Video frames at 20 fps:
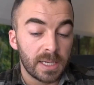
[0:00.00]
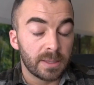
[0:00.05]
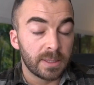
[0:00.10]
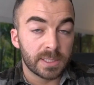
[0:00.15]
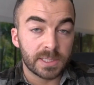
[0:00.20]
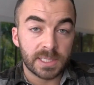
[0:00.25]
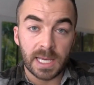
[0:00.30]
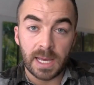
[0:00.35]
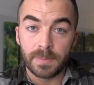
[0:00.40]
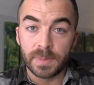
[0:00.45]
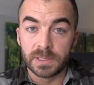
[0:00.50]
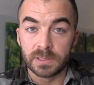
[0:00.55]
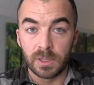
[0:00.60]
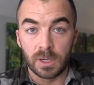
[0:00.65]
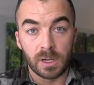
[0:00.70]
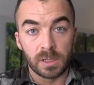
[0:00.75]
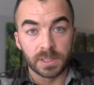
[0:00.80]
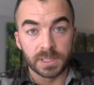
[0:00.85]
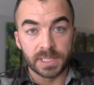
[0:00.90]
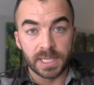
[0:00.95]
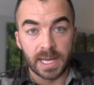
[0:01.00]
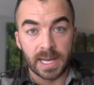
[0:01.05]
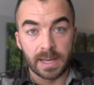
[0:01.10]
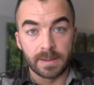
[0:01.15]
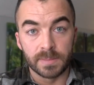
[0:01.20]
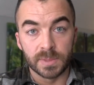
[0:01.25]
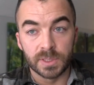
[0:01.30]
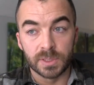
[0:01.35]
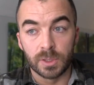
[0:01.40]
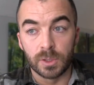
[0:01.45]
And this happens all the
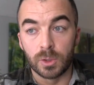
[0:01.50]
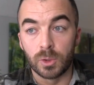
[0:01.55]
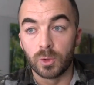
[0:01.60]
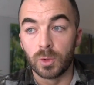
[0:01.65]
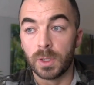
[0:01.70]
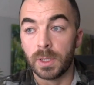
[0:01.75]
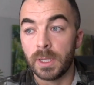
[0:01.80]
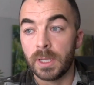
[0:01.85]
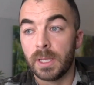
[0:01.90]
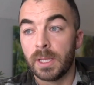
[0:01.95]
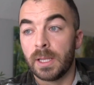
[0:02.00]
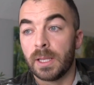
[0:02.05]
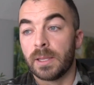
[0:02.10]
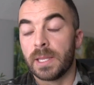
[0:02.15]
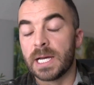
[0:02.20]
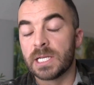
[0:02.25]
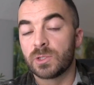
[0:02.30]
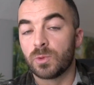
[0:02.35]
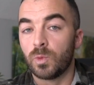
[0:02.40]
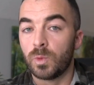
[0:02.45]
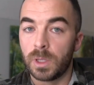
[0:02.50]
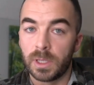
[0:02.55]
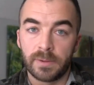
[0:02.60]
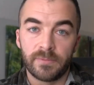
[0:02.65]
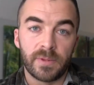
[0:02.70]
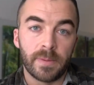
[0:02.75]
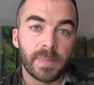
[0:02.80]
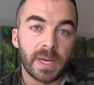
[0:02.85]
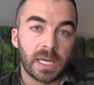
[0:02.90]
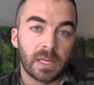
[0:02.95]
time. So that's one
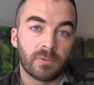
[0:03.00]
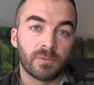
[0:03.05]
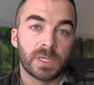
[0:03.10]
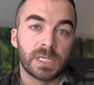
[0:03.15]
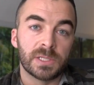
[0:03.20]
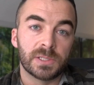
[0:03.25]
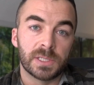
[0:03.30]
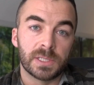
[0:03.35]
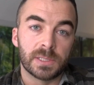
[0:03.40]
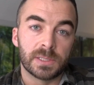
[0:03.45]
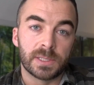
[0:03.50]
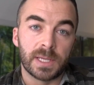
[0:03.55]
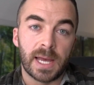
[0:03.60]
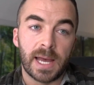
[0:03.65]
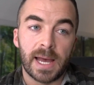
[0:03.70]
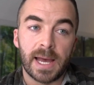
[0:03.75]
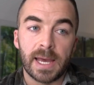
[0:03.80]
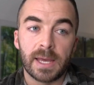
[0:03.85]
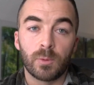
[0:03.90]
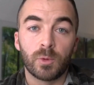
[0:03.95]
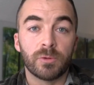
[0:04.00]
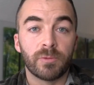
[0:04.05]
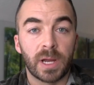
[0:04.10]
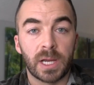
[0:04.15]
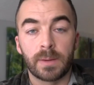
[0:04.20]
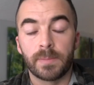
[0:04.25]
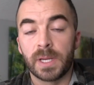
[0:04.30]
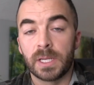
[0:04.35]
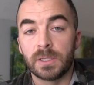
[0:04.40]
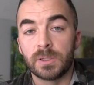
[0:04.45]
of the main reasons I would
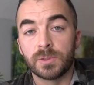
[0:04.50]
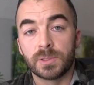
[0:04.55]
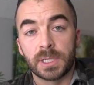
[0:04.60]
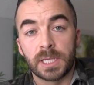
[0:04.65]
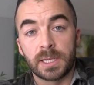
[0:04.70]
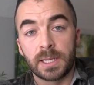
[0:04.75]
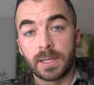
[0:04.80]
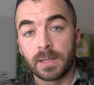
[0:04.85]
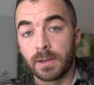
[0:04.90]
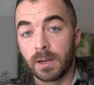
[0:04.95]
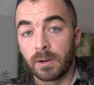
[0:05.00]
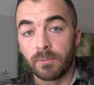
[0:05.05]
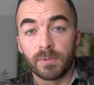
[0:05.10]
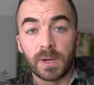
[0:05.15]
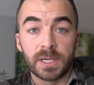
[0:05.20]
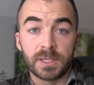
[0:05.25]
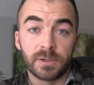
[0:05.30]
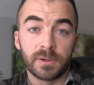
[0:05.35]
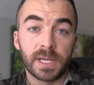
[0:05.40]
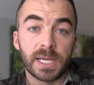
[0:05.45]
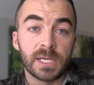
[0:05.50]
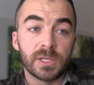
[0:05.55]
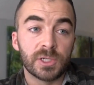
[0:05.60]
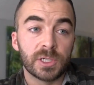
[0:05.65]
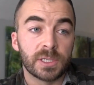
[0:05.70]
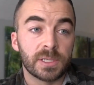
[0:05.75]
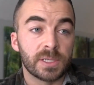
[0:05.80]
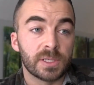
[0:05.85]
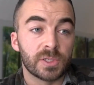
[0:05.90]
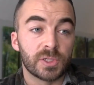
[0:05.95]
recommend using a renter
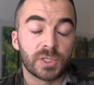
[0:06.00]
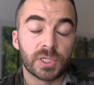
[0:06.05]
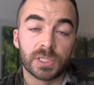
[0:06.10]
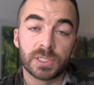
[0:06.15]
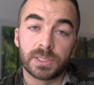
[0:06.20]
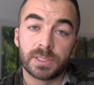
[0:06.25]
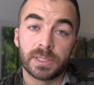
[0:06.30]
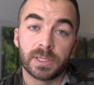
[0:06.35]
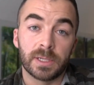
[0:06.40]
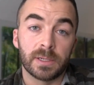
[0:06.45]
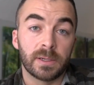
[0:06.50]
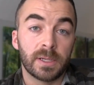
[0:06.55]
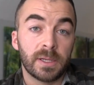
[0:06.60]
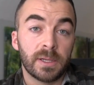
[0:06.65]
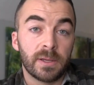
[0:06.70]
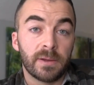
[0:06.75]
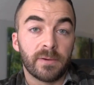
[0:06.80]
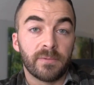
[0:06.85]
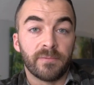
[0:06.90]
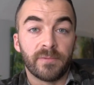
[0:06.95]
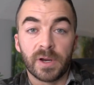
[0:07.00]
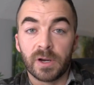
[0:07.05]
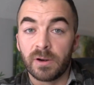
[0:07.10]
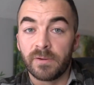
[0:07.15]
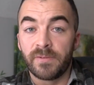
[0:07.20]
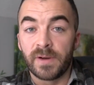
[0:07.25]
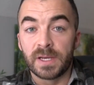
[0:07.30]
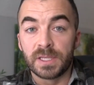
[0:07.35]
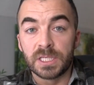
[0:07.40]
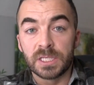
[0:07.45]
agent, is just to
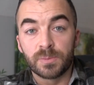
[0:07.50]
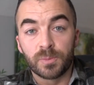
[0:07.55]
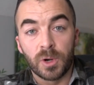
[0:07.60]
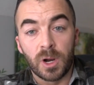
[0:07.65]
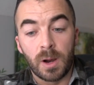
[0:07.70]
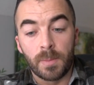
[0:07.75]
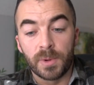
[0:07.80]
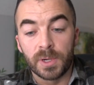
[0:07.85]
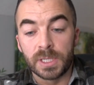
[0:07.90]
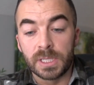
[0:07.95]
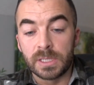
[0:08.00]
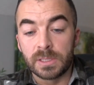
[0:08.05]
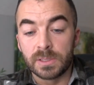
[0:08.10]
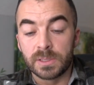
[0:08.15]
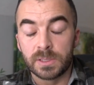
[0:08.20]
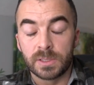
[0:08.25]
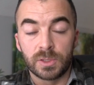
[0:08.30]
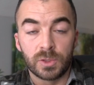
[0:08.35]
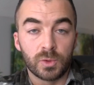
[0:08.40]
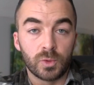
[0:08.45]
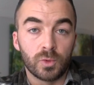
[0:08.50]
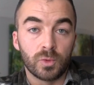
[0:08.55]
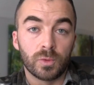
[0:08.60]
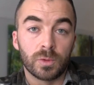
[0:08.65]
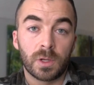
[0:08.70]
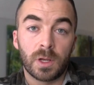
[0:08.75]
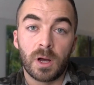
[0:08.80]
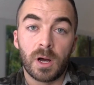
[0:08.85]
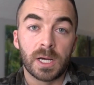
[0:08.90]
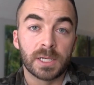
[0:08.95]
verify these properties,
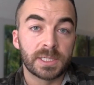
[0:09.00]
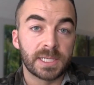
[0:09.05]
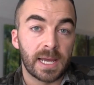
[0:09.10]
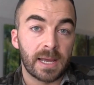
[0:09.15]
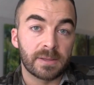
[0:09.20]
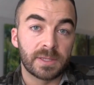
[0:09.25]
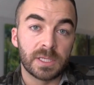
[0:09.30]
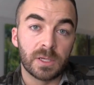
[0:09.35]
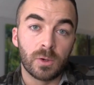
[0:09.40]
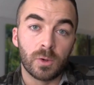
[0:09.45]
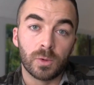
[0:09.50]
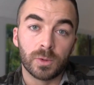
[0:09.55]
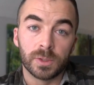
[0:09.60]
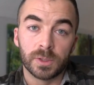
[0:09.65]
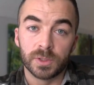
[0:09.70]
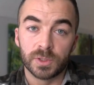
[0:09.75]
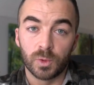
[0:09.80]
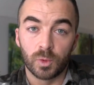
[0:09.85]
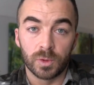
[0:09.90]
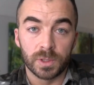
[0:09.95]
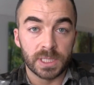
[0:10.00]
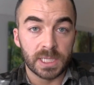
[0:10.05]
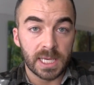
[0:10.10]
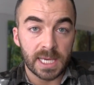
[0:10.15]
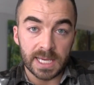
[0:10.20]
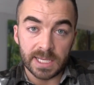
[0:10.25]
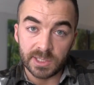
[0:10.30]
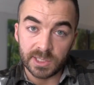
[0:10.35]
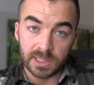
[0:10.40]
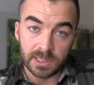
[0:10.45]
to contact the owners or
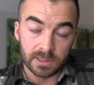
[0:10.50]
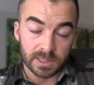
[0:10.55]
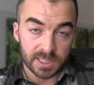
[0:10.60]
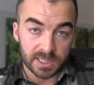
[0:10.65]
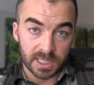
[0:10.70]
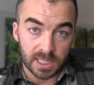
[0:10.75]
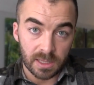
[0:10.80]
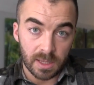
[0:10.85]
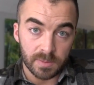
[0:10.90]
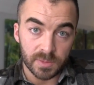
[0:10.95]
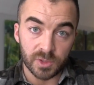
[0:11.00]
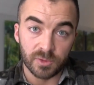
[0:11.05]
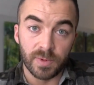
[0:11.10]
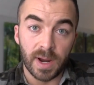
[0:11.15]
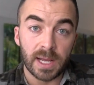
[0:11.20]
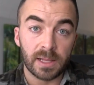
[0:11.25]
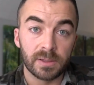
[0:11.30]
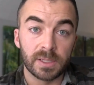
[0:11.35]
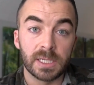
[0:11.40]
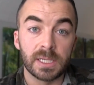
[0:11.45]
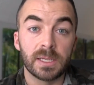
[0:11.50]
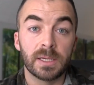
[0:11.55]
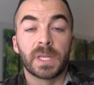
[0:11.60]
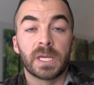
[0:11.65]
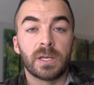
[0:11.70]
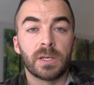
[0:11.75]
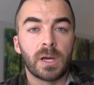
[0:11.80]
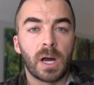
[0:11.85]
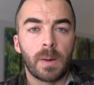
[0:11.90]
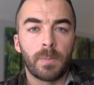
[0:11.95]
the agents listing them directly,
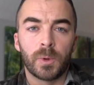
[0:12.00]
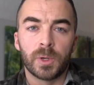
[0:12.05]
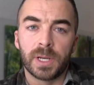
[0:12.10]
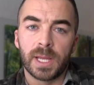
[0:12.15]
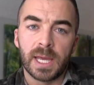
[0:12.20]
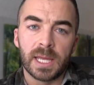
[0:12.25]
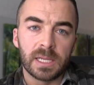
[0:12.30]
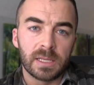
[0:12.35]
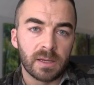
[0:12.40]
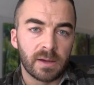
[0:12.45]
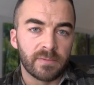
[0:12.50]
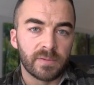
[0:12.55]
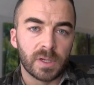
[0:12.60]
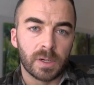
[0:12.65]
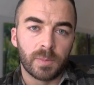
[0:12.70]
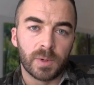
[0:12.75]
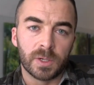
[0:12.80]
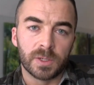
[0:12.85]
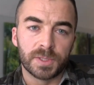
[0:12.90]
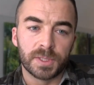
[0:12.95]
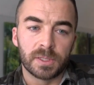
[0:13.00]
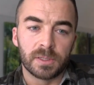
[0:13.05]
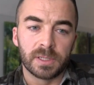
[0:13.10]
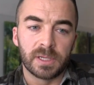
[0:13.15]
and not put any of their personal